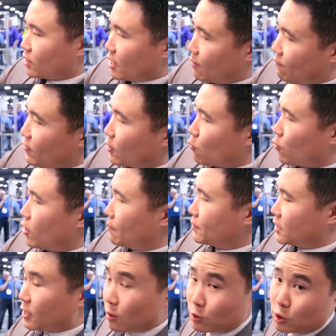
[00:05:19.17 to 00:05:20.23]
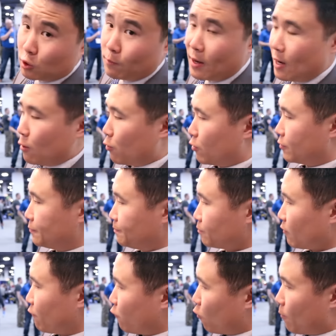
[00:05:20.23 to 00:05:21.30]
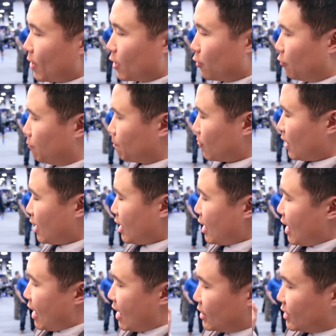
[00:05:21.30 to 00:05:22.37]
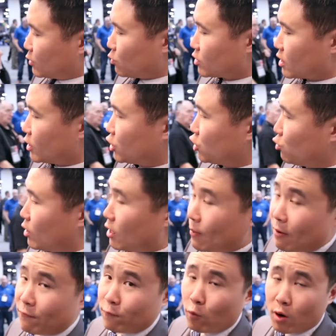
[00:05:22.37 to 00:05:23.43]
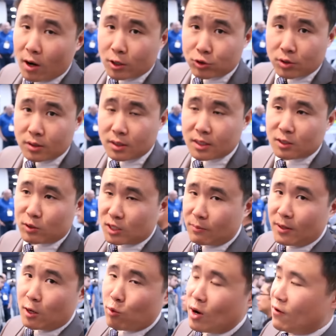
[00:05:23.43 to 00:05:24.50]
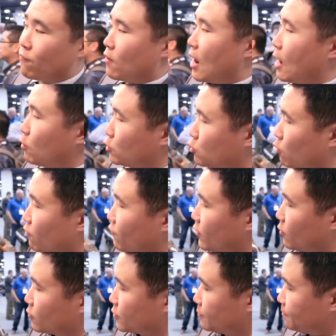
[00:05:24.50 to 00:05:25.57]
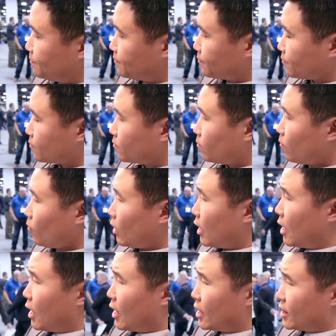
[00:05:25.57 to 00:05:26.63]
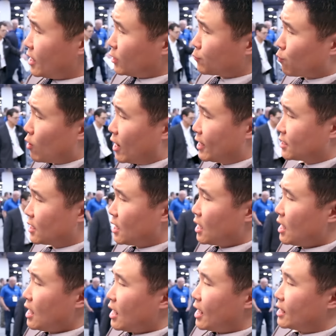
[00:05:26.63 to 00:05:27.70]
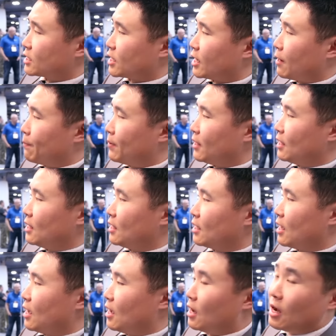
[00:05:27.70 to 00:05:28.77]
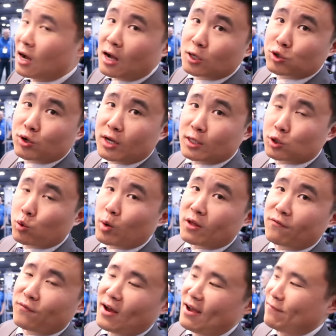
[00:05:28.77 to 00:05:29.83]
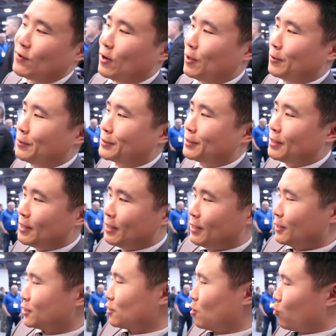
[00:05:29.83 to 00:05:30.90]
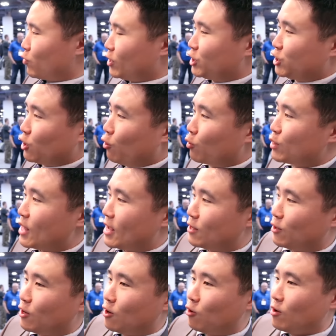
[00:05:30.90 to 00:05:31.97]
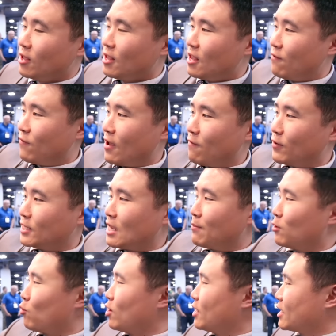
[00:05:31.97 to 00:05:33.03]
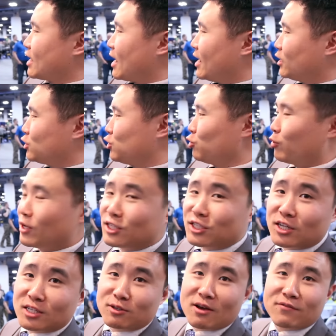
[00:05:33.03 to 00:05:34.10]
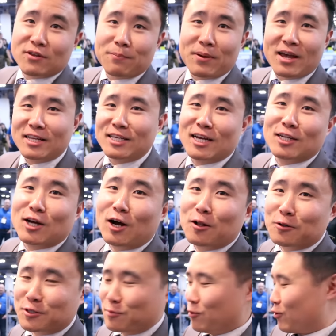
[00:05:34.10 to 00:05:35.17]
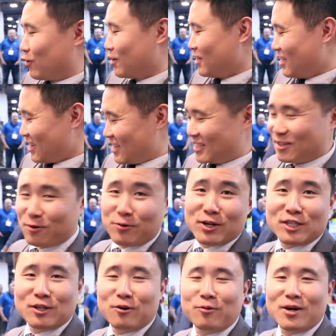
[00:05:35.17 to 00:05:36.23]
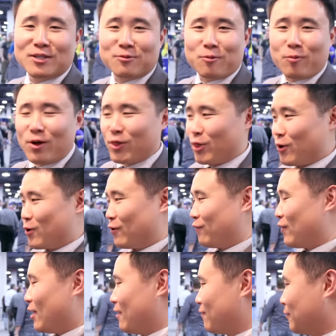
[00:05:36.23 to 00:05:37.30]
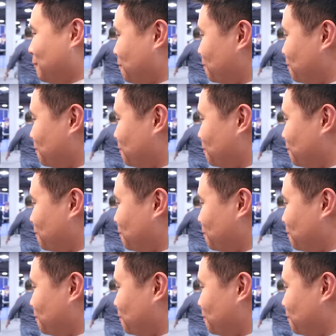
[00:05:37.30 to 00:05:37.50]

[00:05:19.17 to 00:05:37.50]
comfy grip, CO2 powered, full metal. And this one's gonna shoot at about 400, so it's gonna be great for outdoor feels. And this price is gonna be $125. So we joke that, you know, if every time you wanna gain 2 inches, you have to pay $10 more, because the original ones were 135.